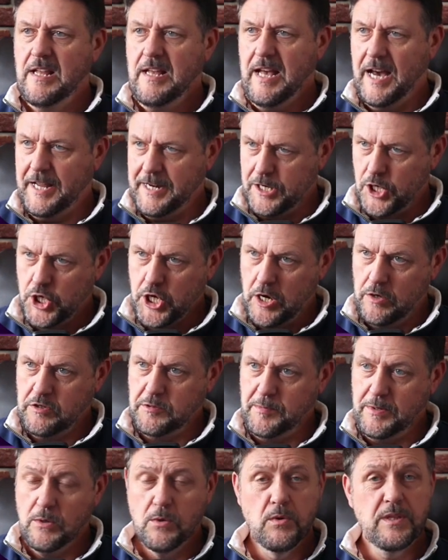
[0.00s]
and it shows
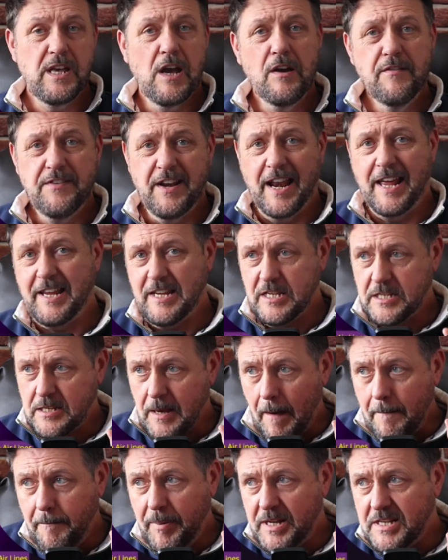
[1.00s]
me all the overlays
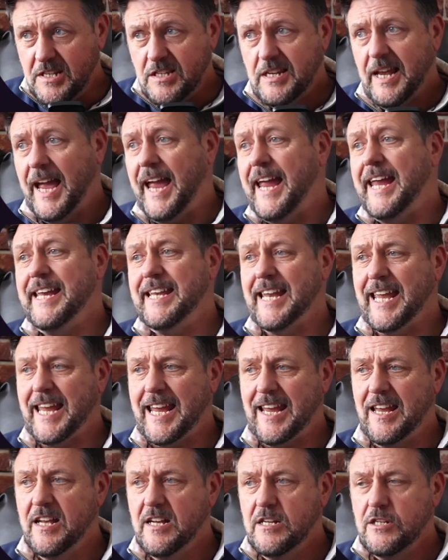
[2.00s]

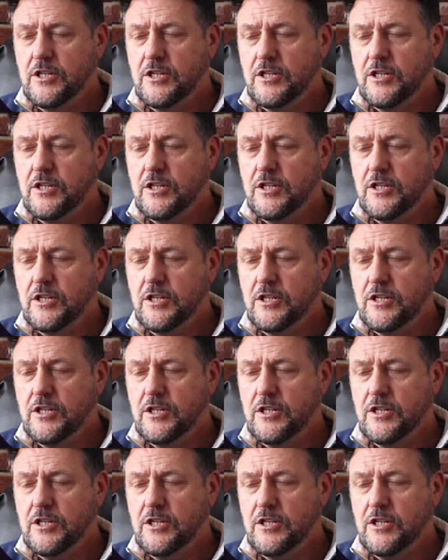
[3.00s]
pertaining